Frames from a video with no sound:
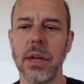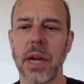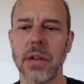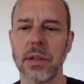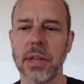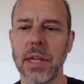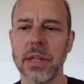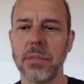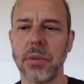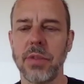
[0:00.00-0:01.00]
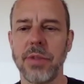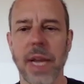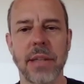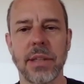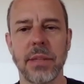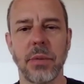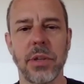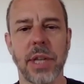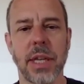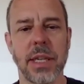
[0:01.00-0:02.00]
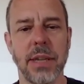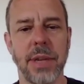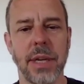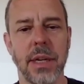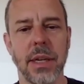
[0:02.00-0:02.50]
I also think it's more advanced and more scientific